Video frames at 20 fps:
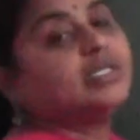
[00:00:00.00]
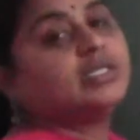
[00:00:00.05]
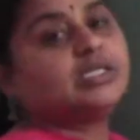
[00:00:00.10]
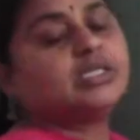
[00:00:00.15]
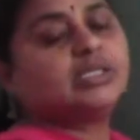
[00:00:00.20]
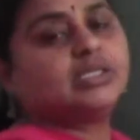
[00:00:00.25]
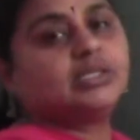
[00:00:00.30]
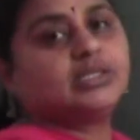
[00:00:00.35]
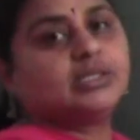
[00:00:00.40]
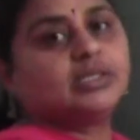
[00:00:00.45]

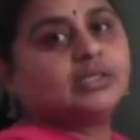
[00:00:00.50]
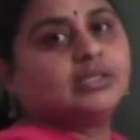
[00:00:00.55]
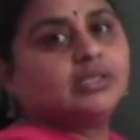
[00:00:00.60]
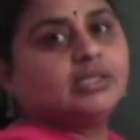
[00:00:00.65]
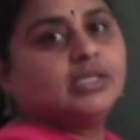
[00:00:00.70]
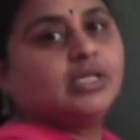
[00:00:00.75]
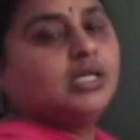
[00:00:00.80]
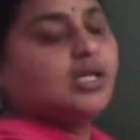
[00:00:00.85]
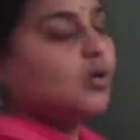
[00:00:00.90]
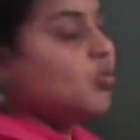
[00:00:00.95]
meters.
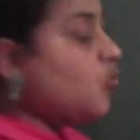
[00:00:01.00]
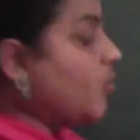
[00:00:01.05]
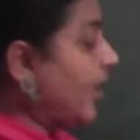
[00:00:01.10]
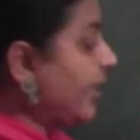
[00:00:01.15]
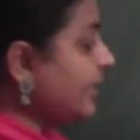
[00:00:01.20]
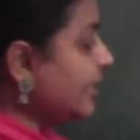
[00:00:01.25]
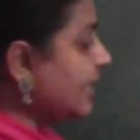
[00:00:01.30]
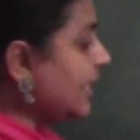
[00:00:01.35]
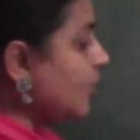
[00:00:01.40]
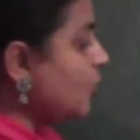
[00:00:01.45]

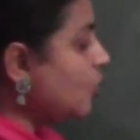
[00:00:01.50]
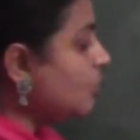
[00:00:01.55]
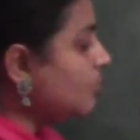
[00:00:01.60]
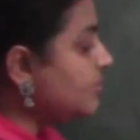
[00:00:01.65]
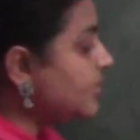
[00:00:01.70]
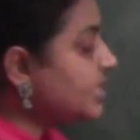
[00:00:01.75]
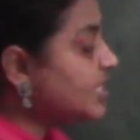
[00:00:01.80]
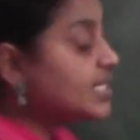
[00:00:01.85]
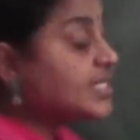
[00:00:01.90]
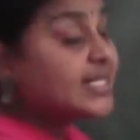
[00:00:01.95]
1
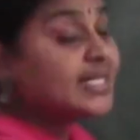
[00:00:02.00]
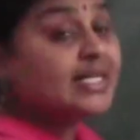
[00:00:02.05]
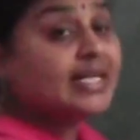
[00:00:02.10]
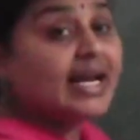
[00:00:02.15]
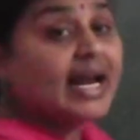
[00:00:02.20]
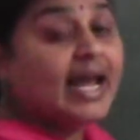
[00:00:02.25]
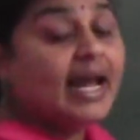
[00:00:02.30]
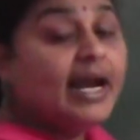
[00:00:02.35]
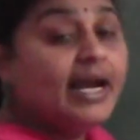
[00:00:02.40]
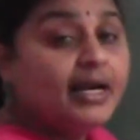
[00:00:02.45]
kilometer
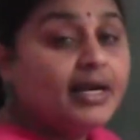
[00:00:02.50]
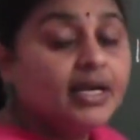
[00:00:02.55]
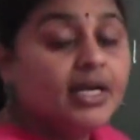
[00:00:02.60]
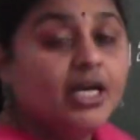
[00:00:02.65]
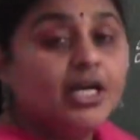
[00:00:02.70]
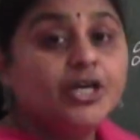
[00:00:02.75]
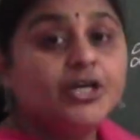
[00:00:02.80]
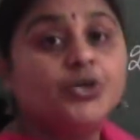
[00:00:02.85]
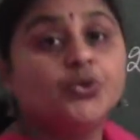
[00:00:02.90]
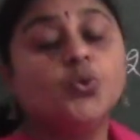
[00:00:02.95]

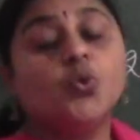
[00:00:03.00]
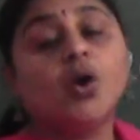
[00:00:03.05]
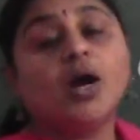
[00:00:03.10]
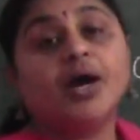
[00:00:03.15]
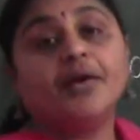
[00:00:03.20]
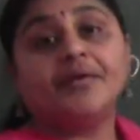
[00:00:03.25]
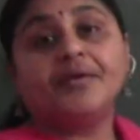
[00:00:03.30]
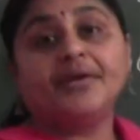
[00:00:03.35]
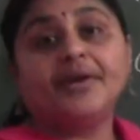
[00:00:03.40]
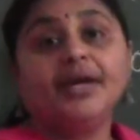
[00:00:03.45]
and
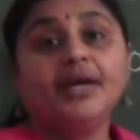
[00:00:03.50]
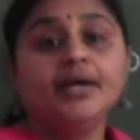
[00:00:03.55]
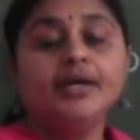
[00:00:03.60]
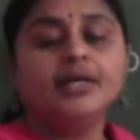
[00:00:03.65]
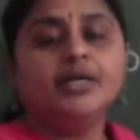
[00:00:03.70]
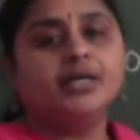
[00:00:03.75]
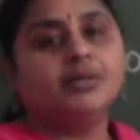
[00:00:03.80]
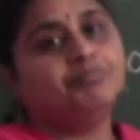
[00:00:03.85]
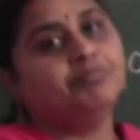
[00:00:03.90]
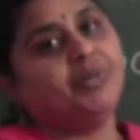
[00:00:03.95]

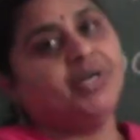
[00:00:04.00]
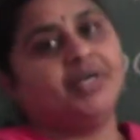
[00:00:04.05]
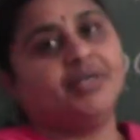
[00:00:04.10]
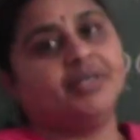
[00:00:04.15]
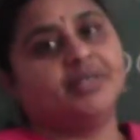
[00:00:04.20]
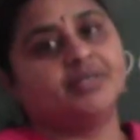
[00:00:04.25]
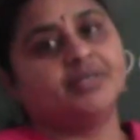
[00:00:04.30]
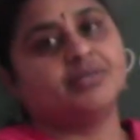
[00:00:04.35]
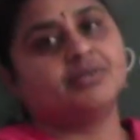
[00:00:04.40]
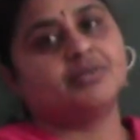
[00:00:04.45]
200
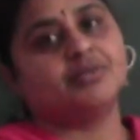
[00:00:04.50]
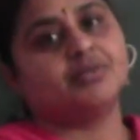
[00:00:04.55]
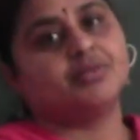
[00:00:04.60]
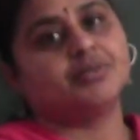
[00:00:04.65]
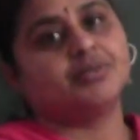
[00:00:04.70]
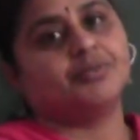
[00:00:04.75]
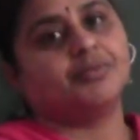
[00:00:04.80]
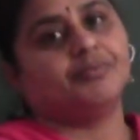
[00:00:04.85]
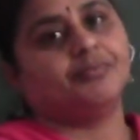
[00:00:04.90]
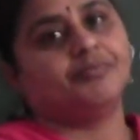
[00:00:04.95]

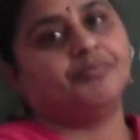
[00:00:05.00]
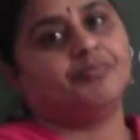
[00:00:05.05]
meters.